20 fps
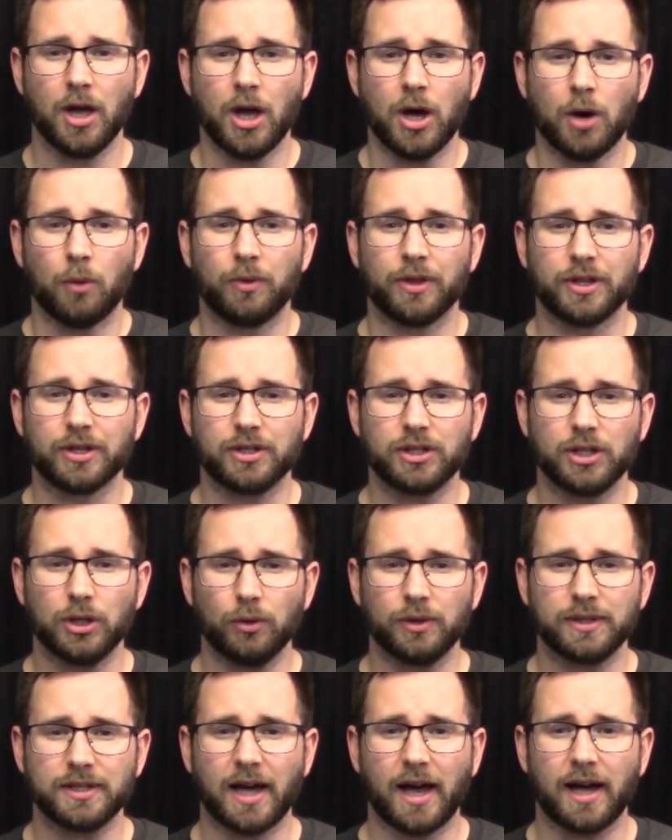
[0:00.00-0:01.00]
With his 2
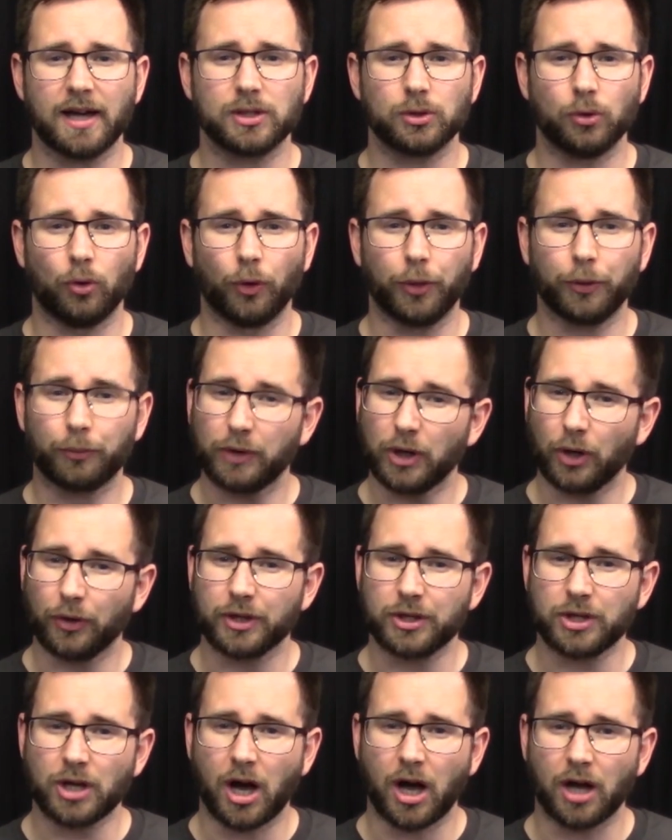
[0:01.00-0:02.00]
attacks or 3 on the
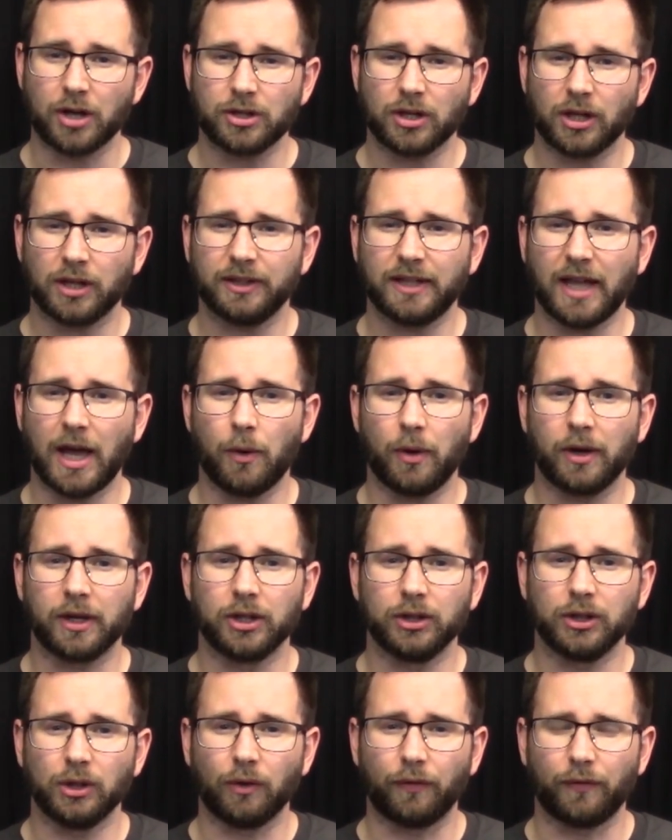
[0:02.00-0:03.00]
charge, Deorwine
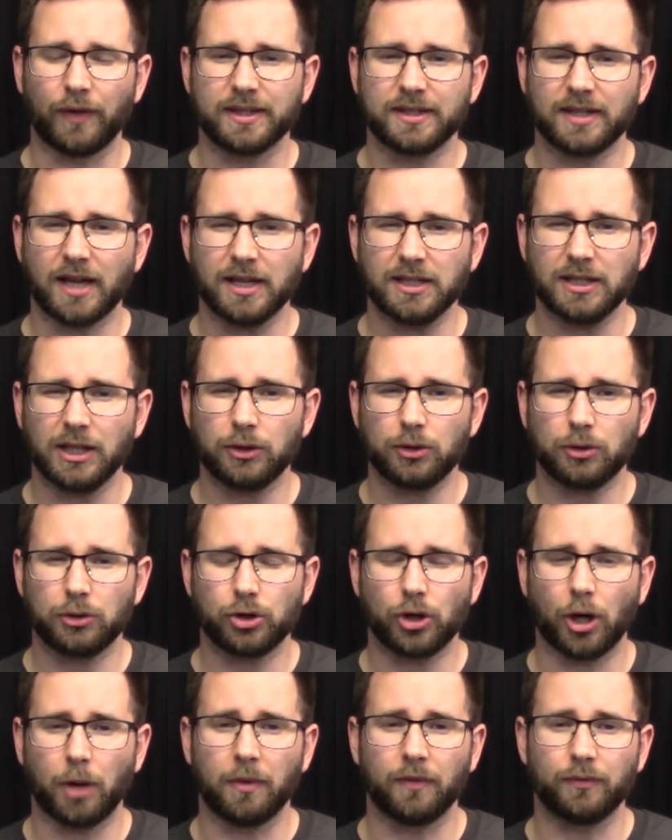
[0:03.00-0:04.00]
can do a fantastic
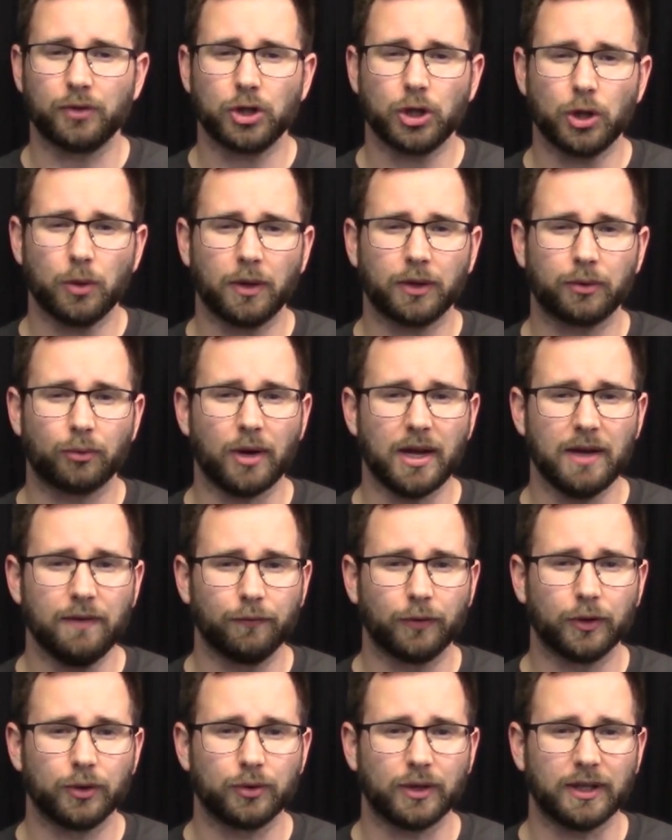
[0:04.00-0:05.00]
job of chewing through
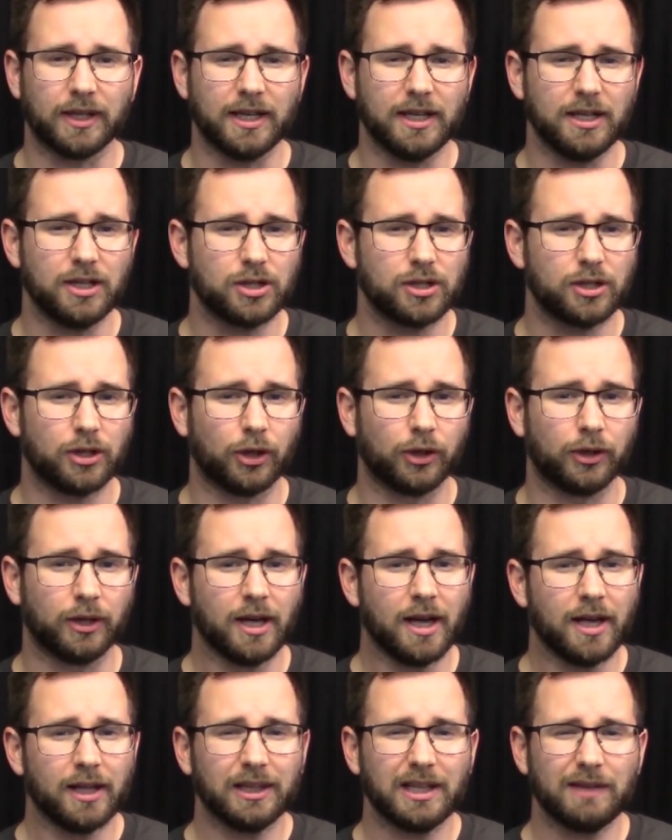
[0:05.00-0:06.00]
infantry each turn,
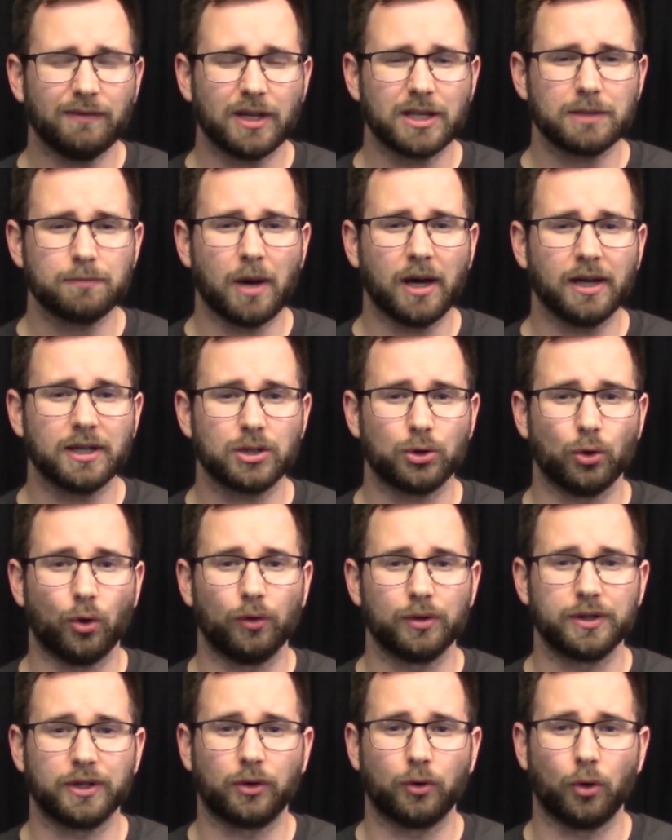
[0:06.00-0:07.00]
leaving his might store
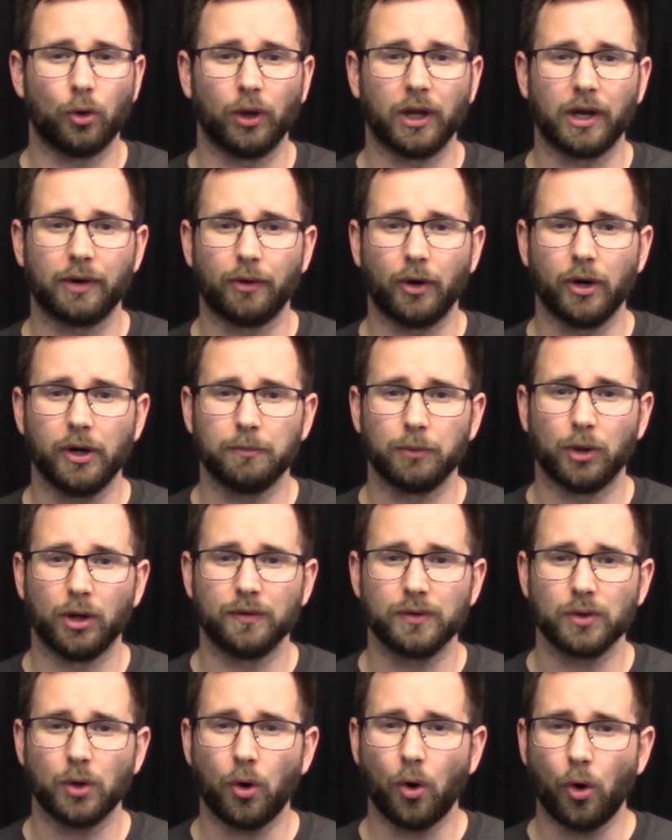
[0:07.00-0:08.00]
to call heroic
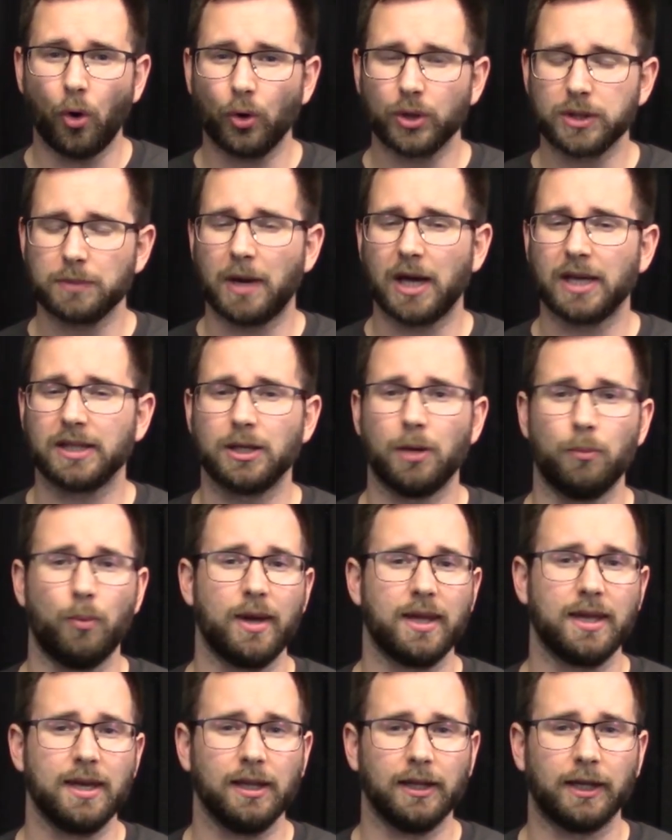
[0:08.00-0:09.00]
moves or to might up
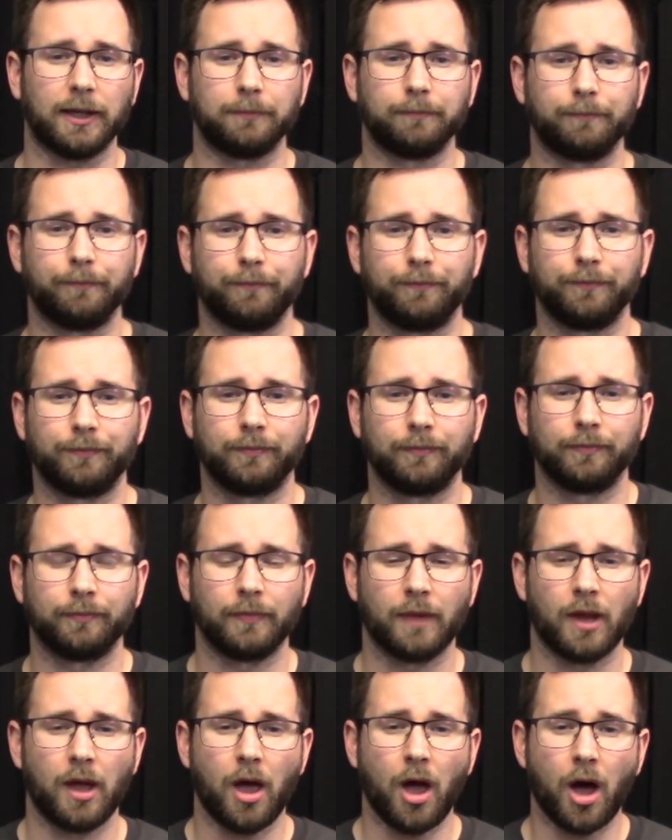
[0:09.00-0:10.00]
when killing.
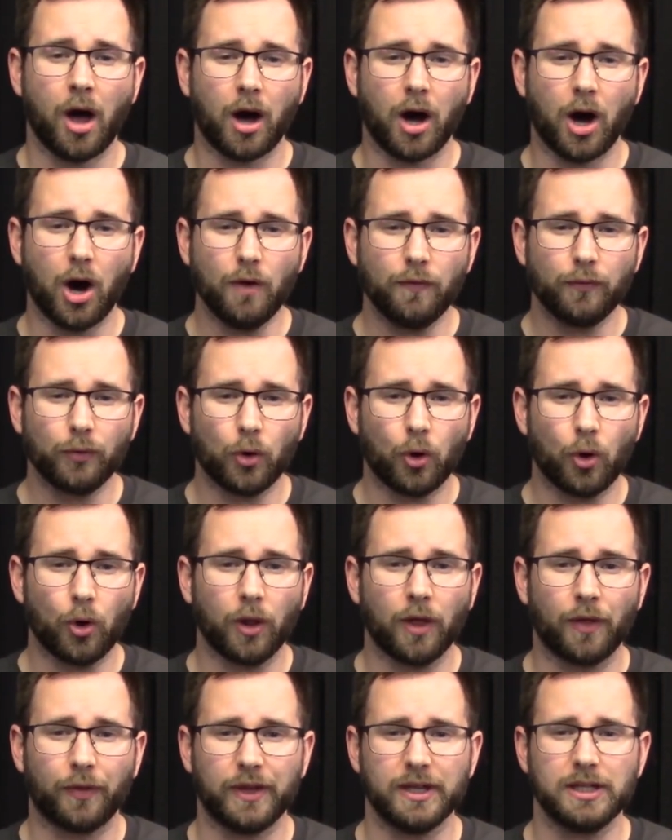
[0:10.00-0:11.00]

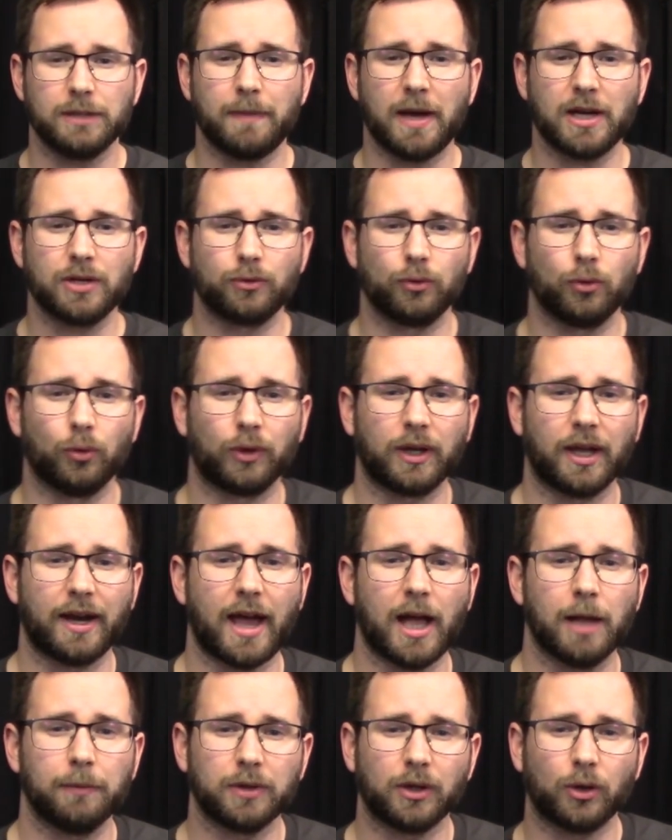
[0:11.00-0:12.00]
Overall, this special rule can
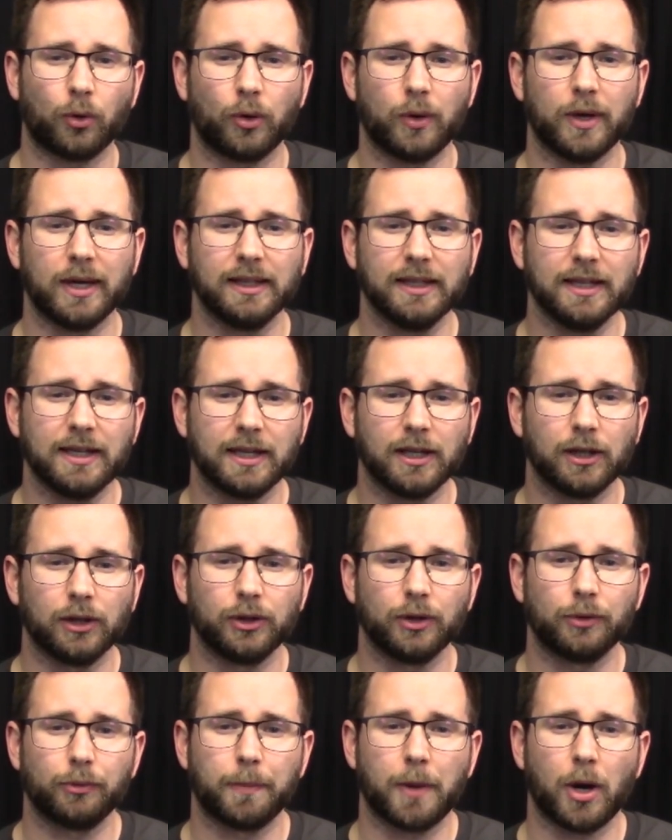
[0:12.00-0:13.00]
help you quickly kill
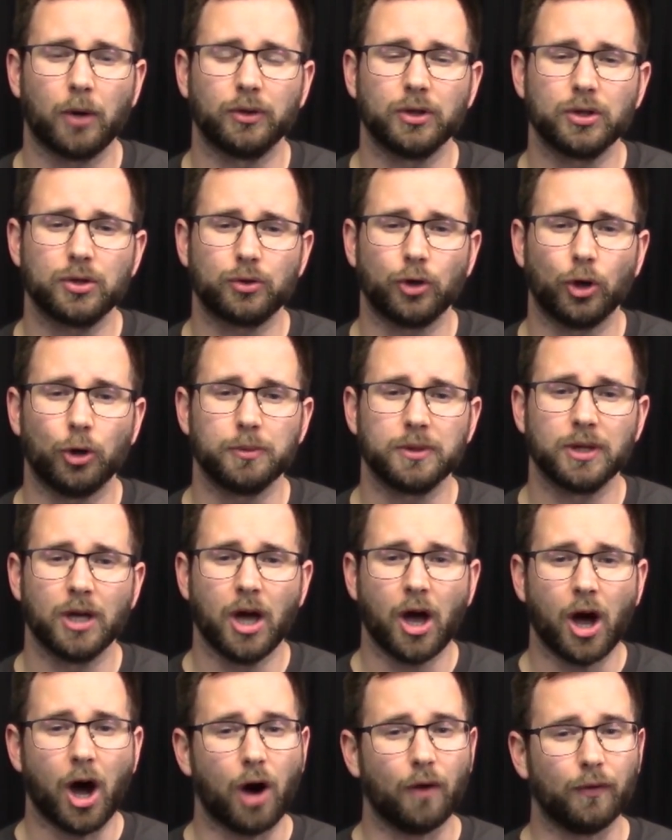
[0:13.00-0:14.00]
your opponent's troops
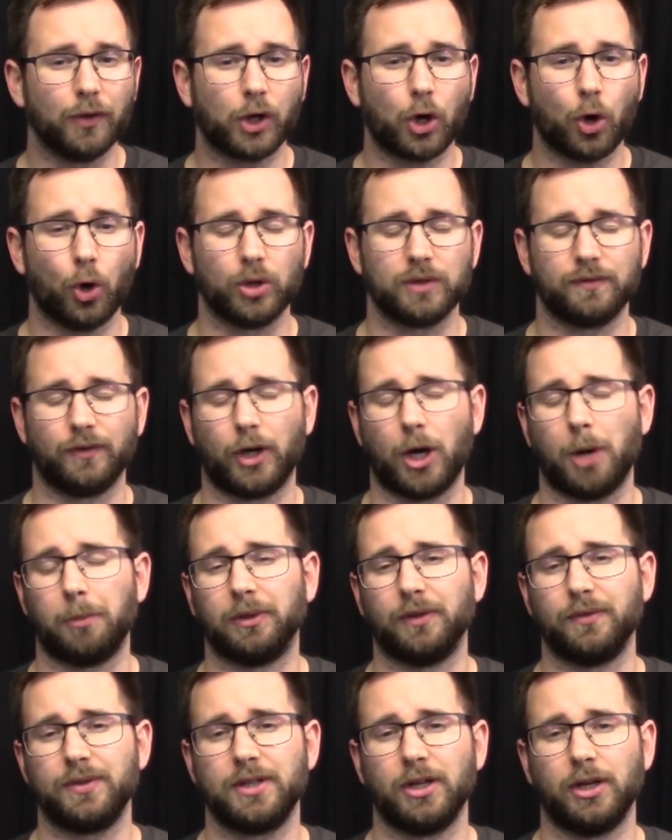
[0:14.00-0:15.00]
over the course of a
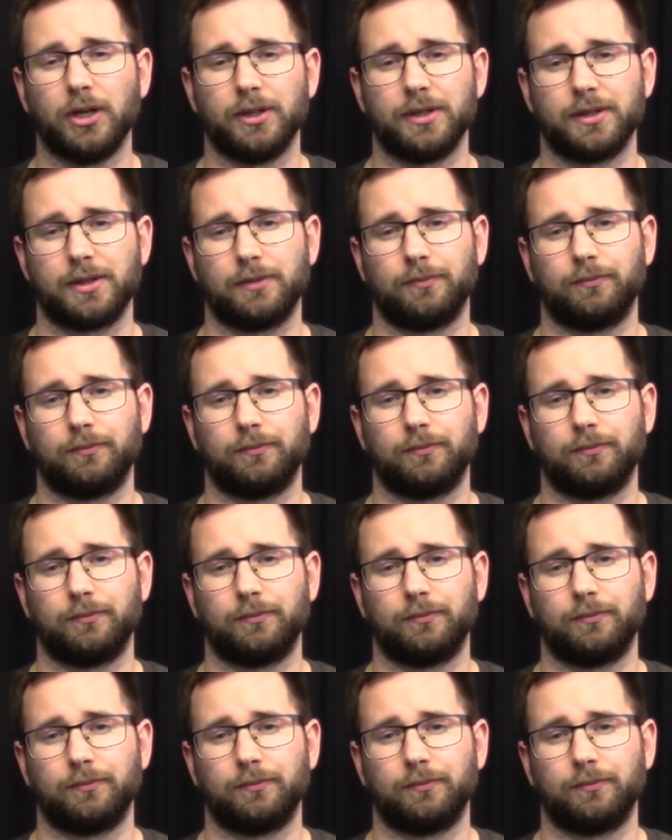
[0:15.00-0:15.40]
couple of turns.